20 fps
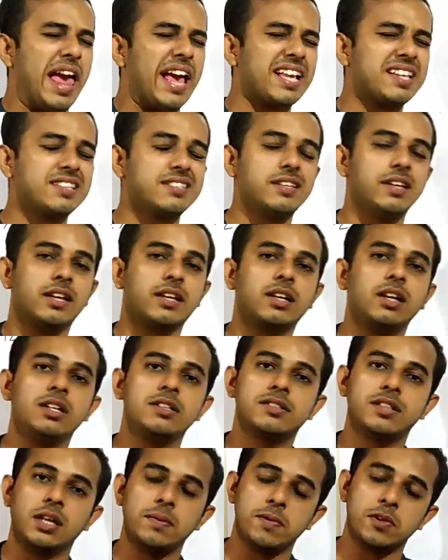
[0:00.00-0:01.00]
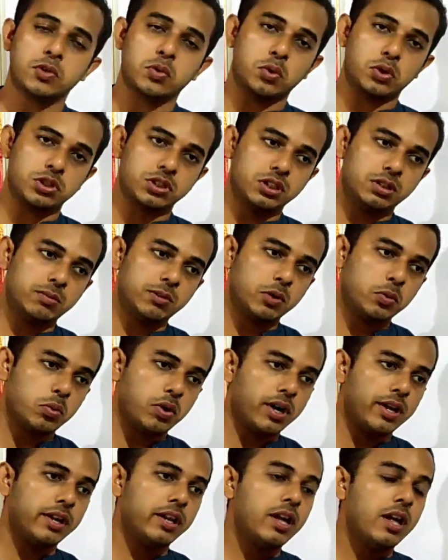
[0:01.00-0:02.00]
exactly same as question number
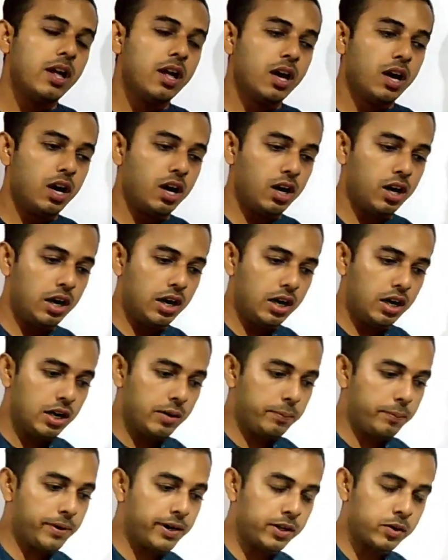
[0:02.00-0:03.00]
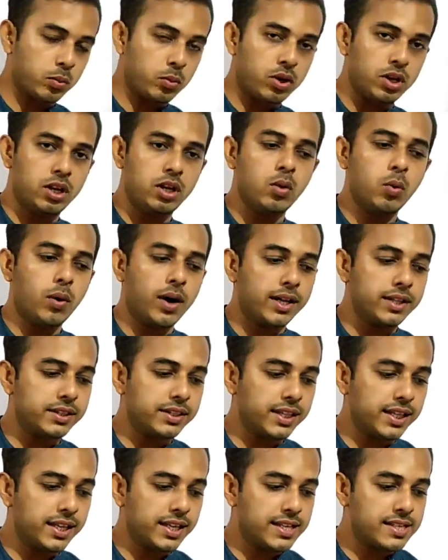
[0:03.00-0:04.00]
1, but only one
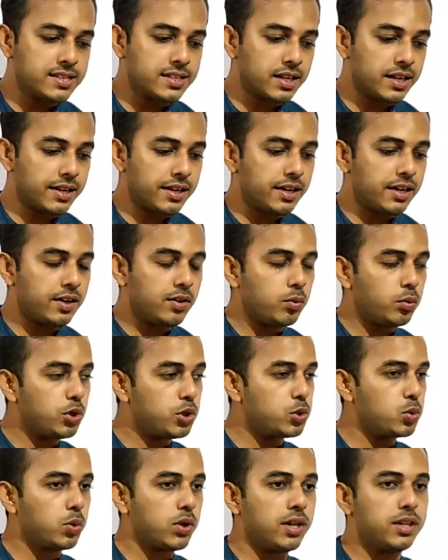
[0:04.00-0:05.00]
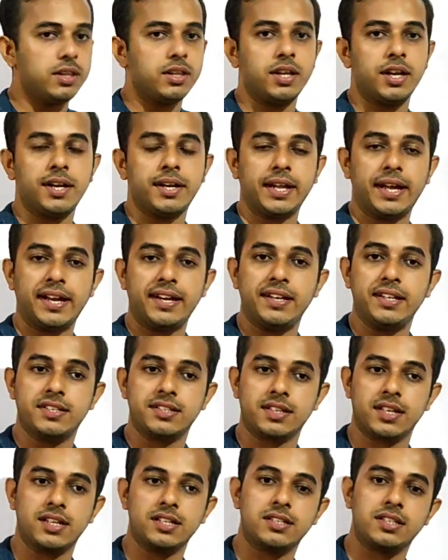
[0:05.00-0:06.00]
thing is added, which one that I
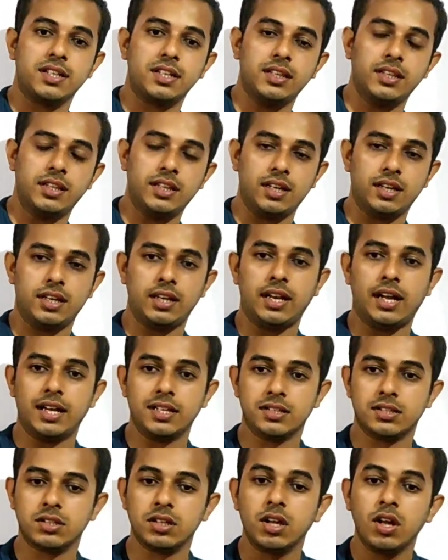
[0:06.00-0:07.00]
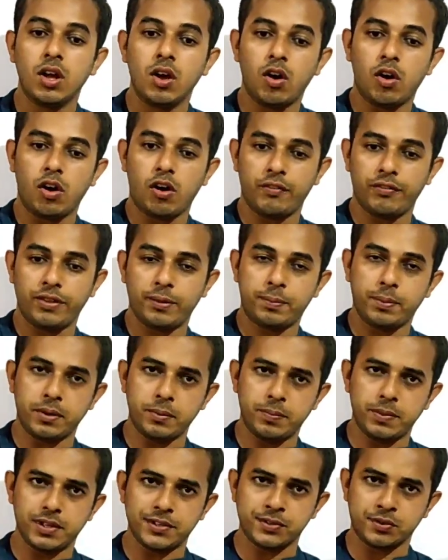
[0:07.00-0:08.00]
discussed in the last of the
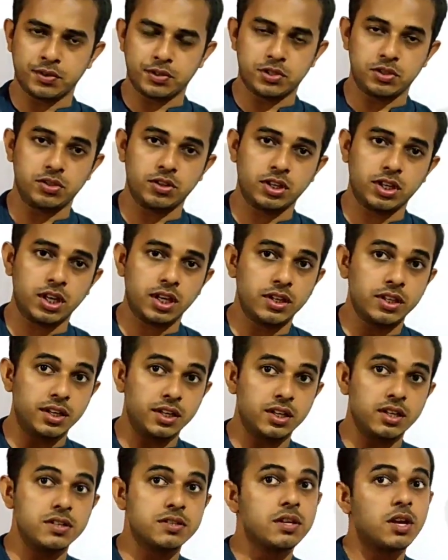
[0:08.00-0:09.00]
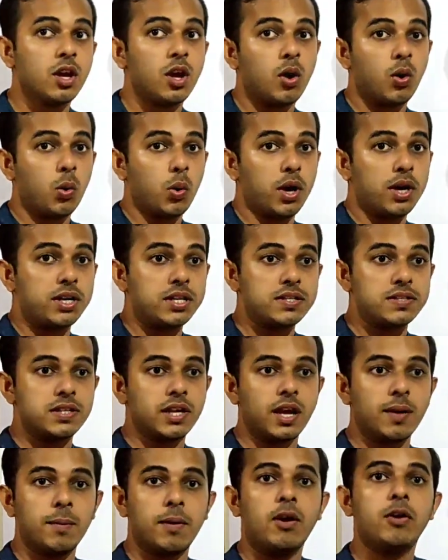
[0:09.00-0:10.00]
previous question. Okay, that is what is
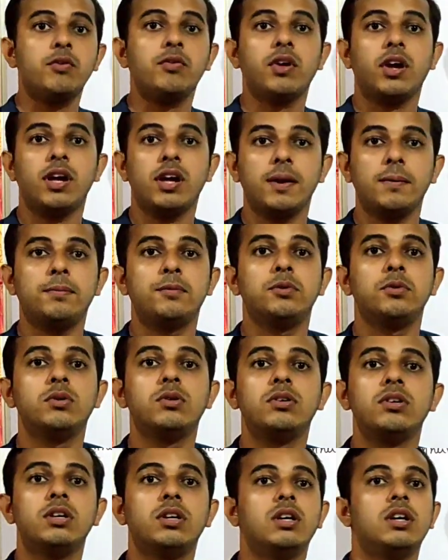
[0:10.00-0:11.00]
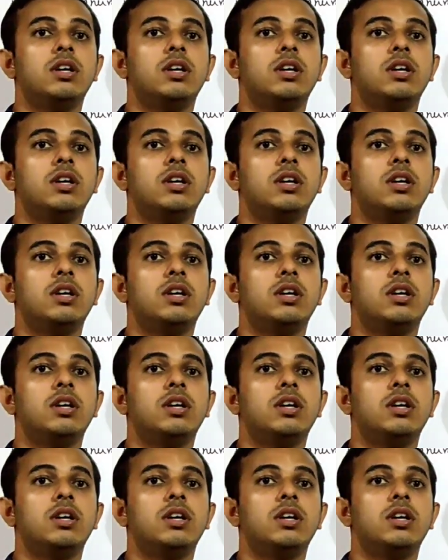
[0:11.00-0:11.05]
the amount I have to